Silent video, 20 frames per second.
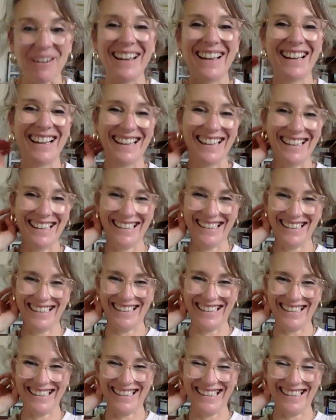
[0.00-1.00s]

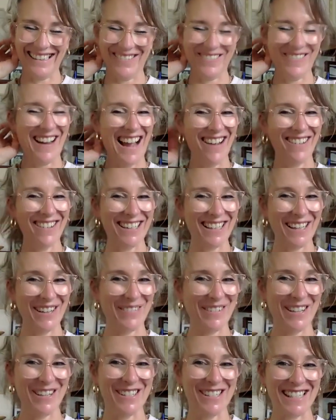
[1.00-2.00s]
Welcome,
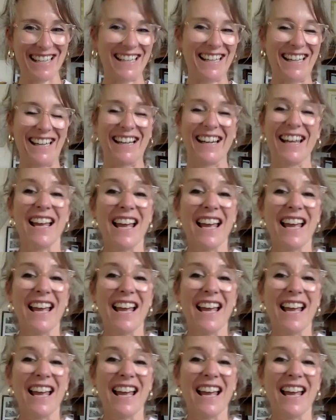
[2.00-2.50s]
you did it.